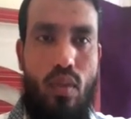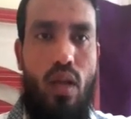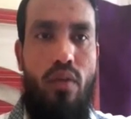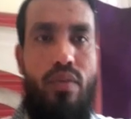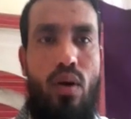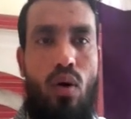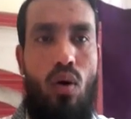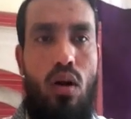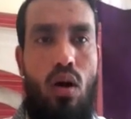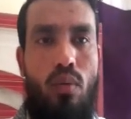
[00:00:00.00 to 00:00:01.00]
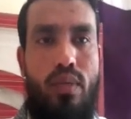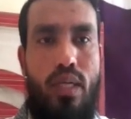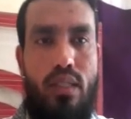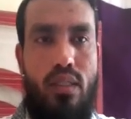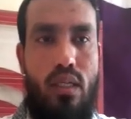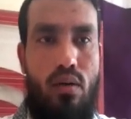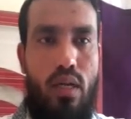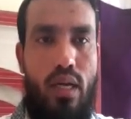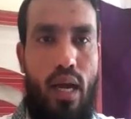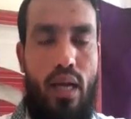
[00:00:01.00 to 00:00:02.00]
if we hold objects in our
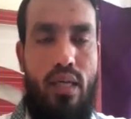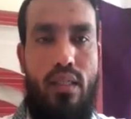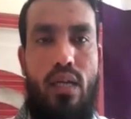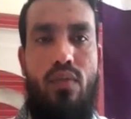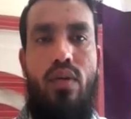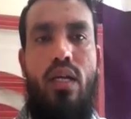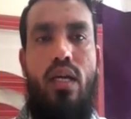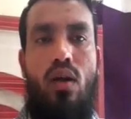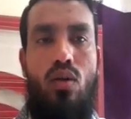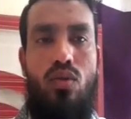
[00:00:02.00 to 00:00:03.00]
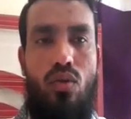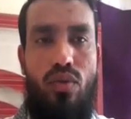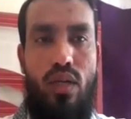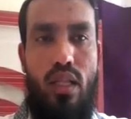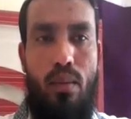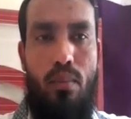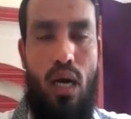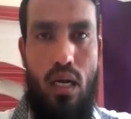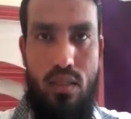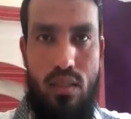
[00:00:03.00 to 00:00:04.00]
hand, then we can also feel their
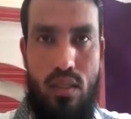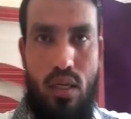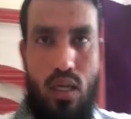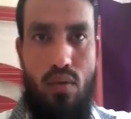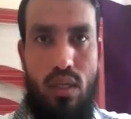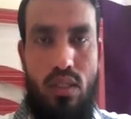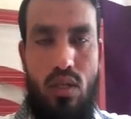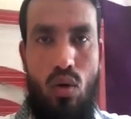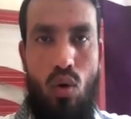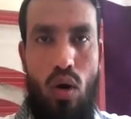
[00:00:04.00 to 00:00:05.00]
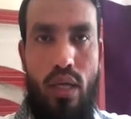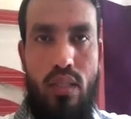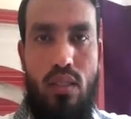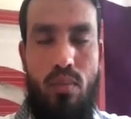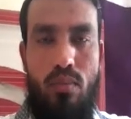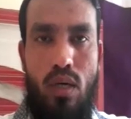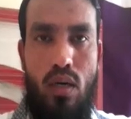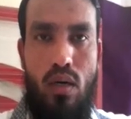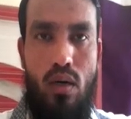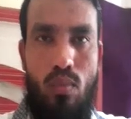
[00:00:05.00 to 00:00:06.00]
mass. When you are holding
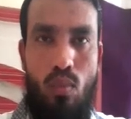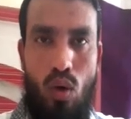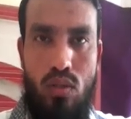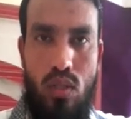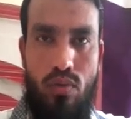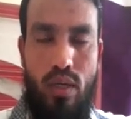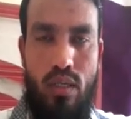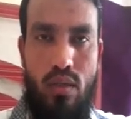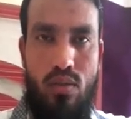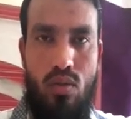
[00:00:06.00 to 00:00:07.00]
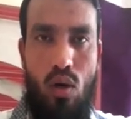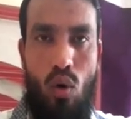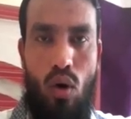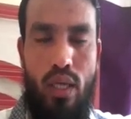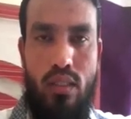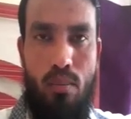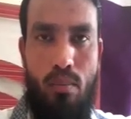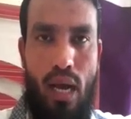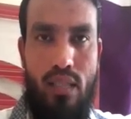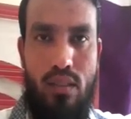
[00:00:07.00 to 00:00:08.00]
some books, or when you are holding some
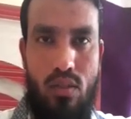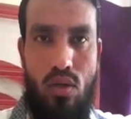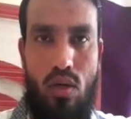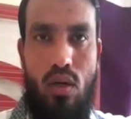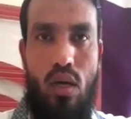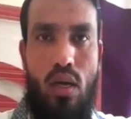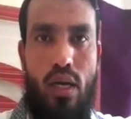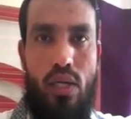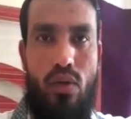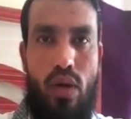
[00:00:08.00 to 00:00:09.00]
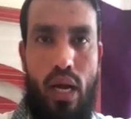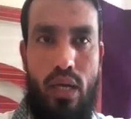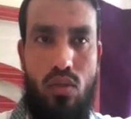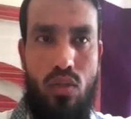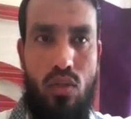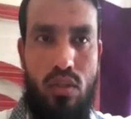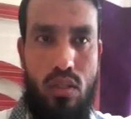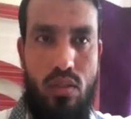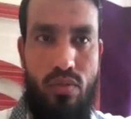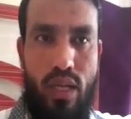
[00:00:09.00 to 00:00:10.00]
bags in your hand, so you
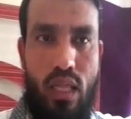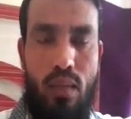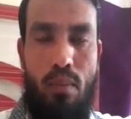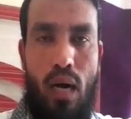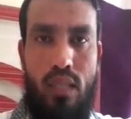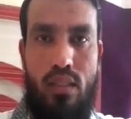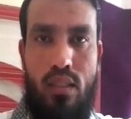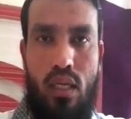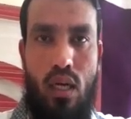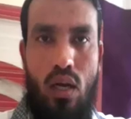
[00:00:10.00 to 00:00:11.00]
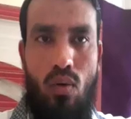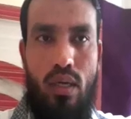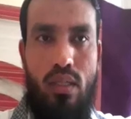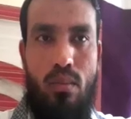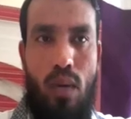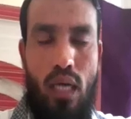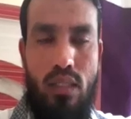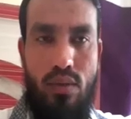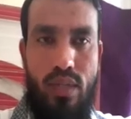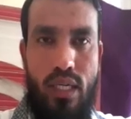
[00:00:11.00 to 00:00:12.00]
just feel the mass. What is the
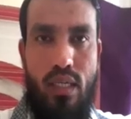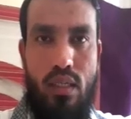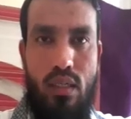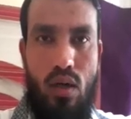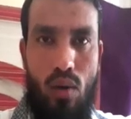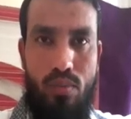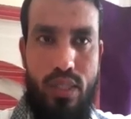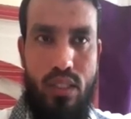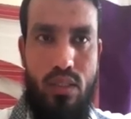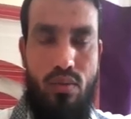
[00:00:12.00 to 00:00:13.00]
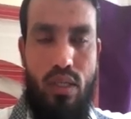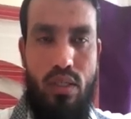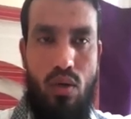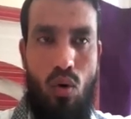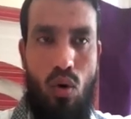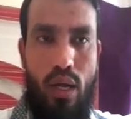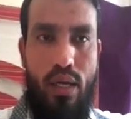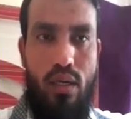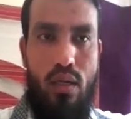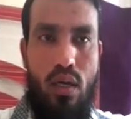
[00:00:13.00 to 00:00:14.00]
mass of that objects? When you are
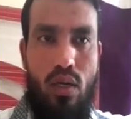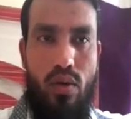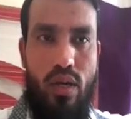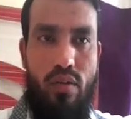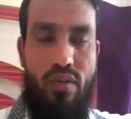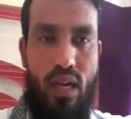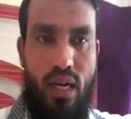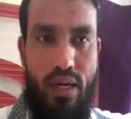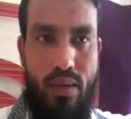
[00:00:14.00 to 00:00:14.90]
holding, you can feel it.